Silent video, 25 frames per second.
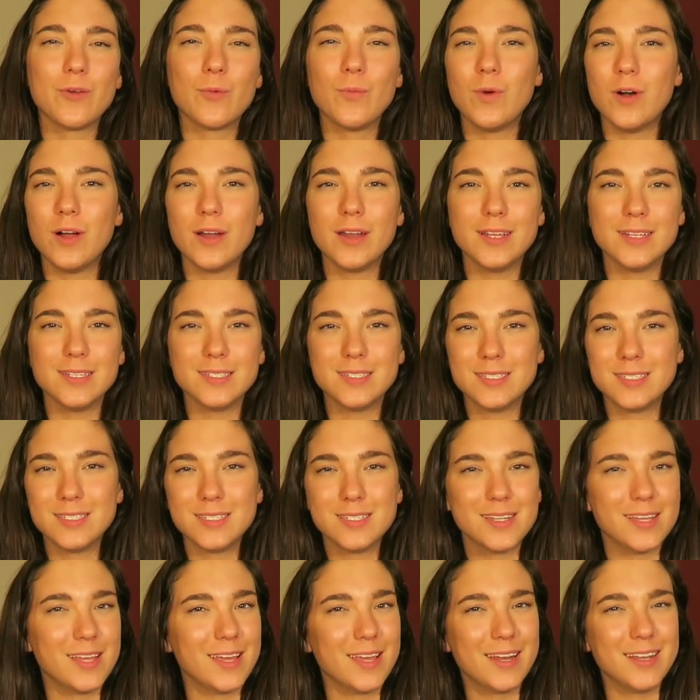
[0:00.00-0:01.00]
like wanted
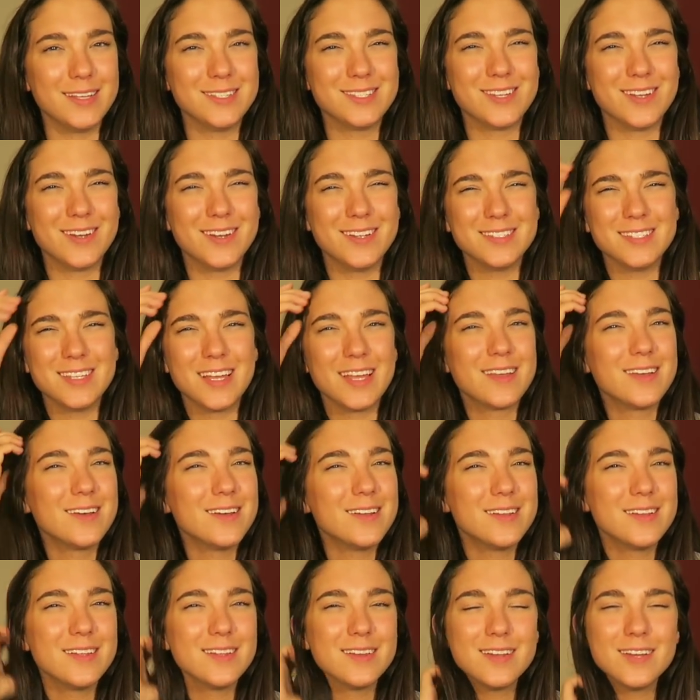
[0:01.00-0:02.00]
to get as good as I
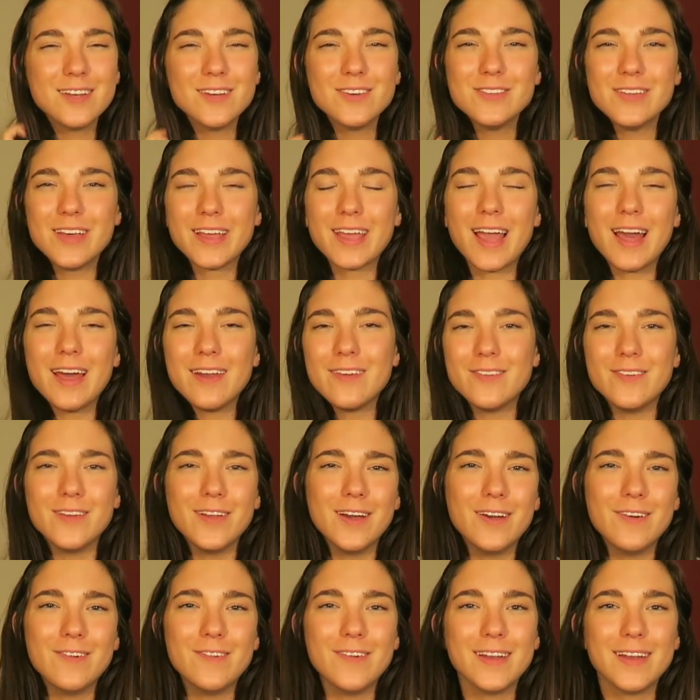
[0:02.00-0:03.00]
could, you know? Like, I don't
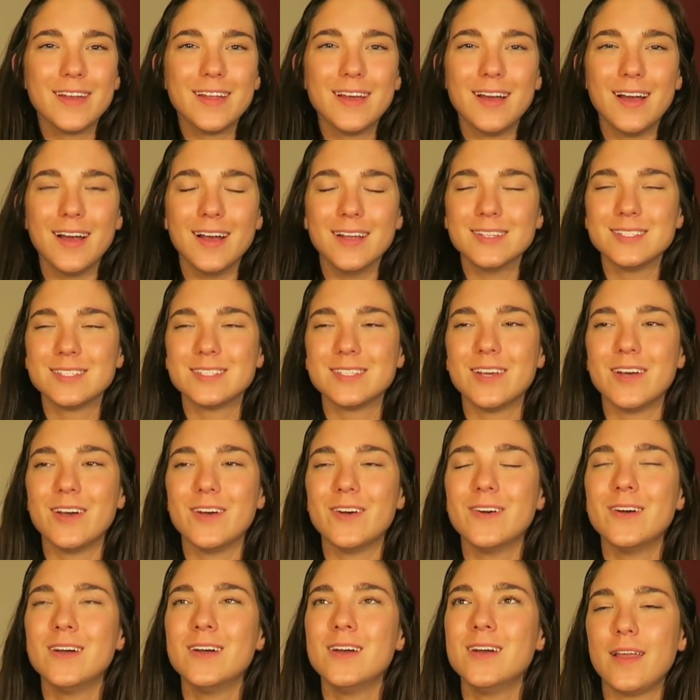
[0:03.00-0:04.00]
know, why not?
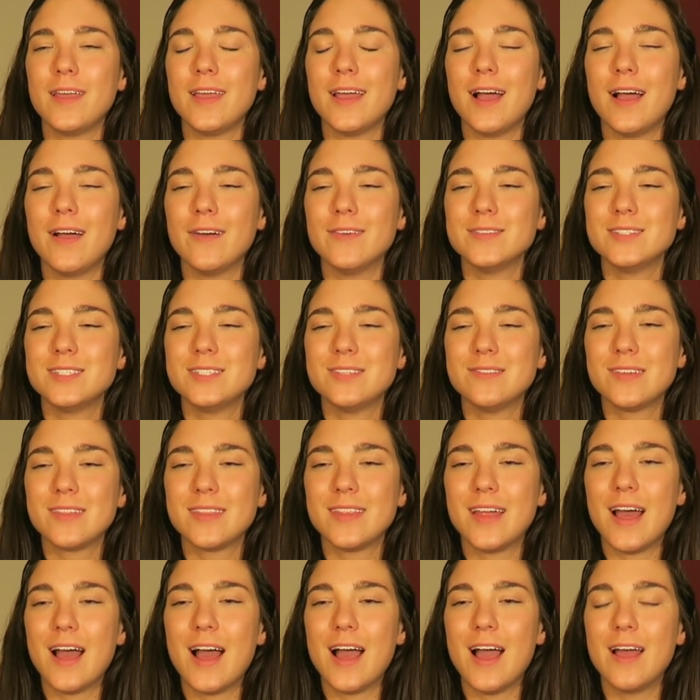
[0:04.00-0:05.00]
So yeah, I was doing
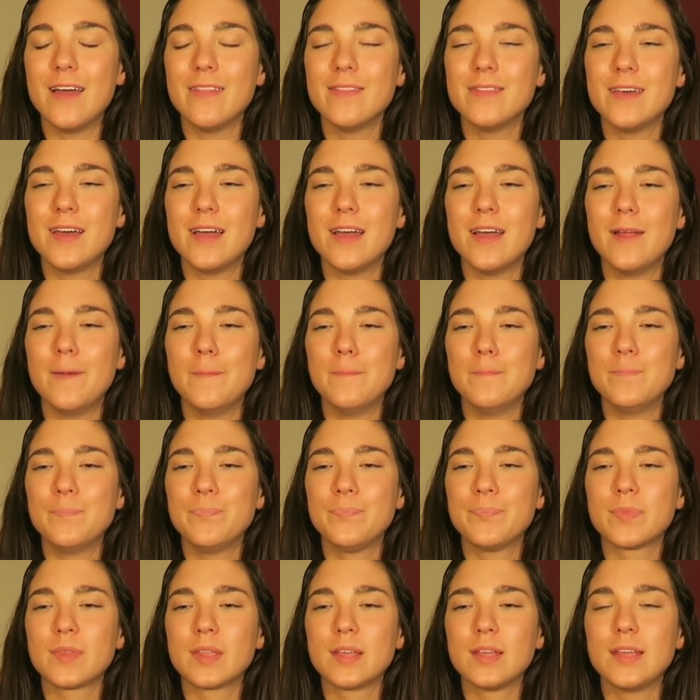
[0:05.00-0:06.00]
that. And
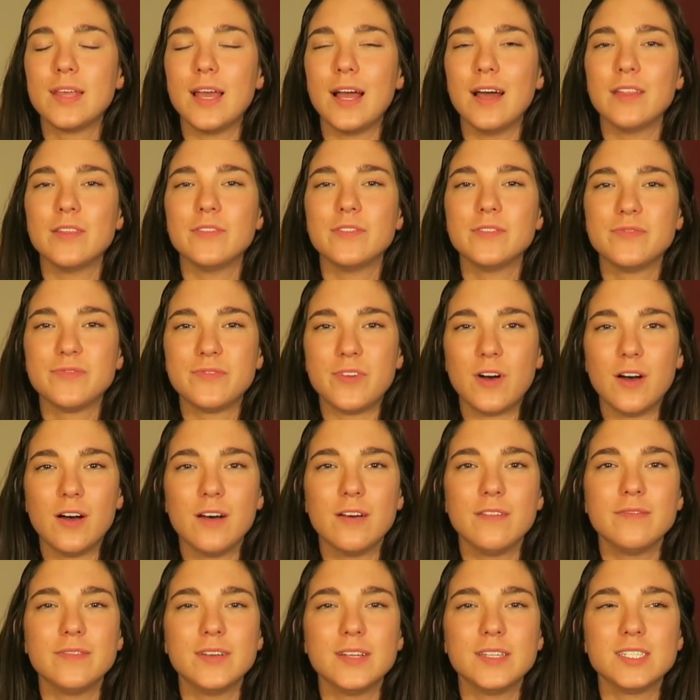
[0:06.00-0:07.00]
then yeah, the
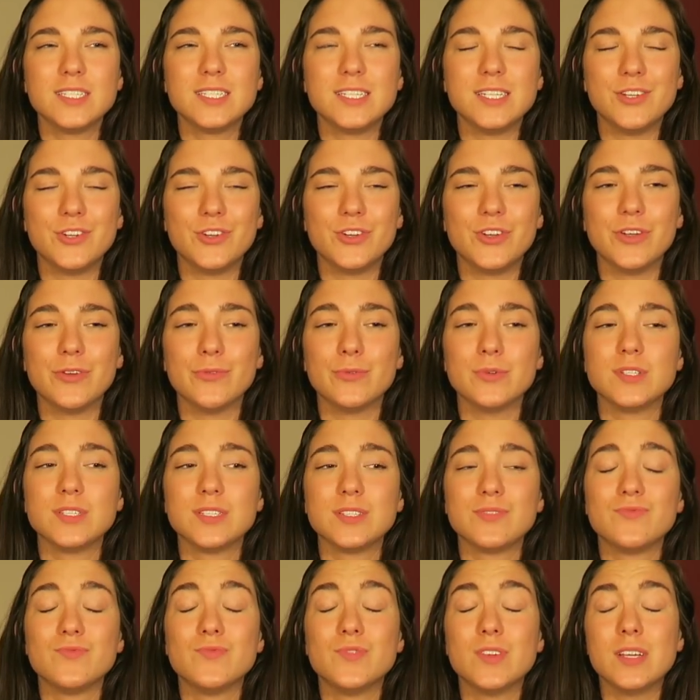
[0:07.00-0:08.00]
fall of my senior year
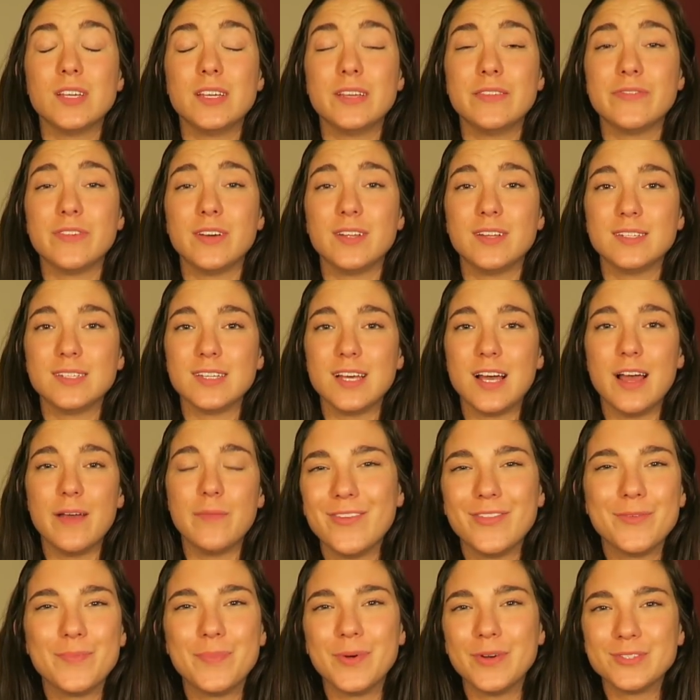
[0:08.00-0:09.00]
was a really fun
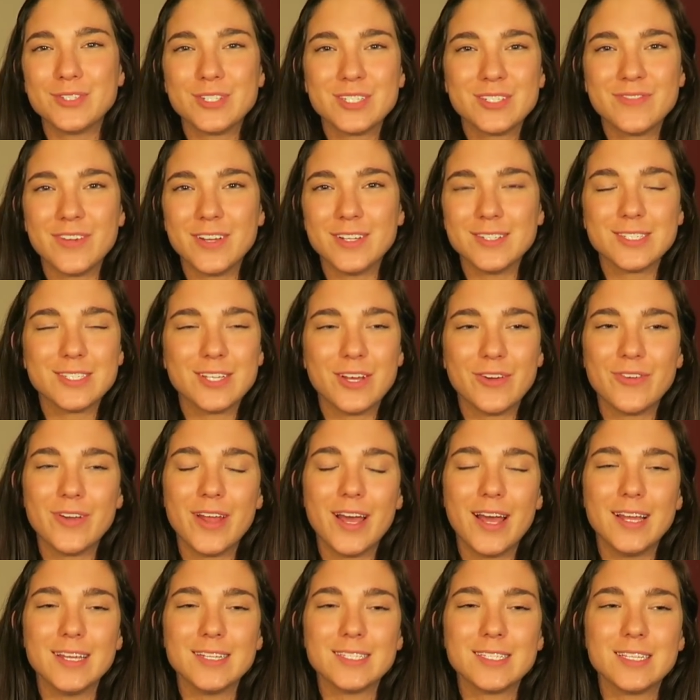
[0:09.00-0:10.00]
time. The boat just felt so
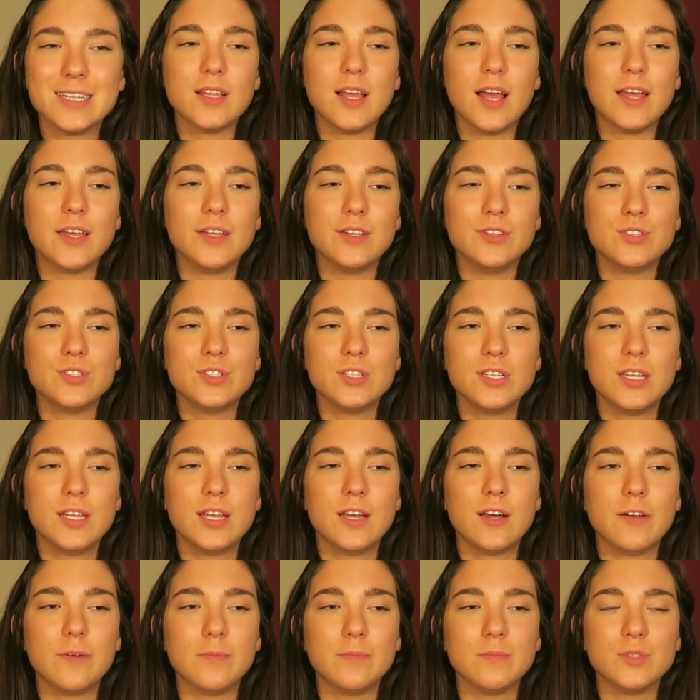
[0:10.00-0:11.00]
nice. I usually
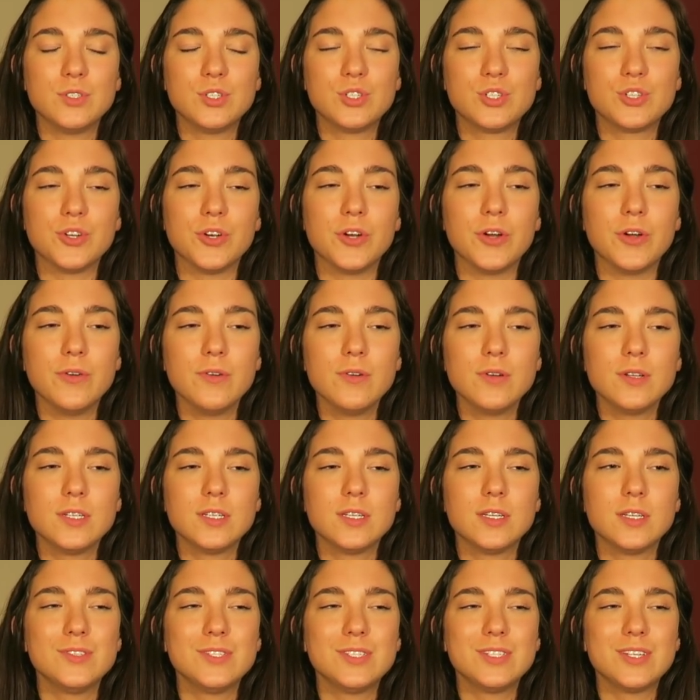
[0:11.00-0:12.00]

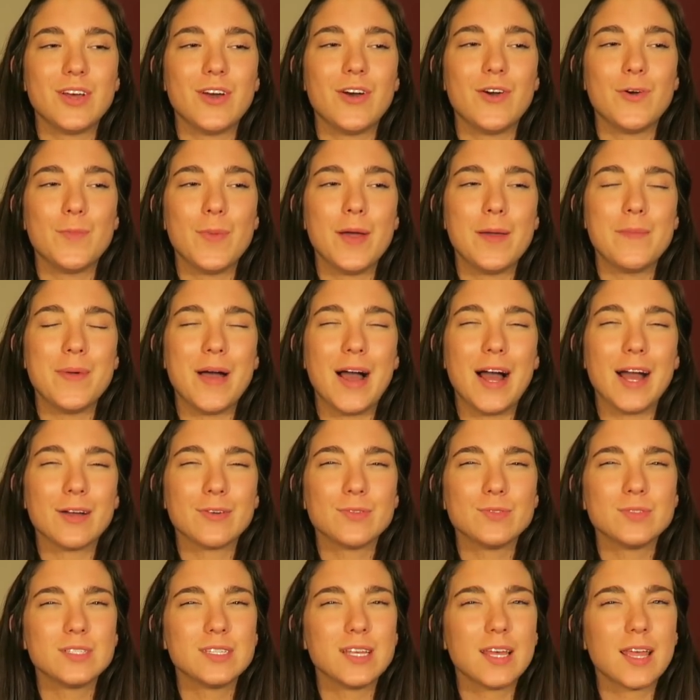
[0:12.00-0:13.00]
stroked, so my back was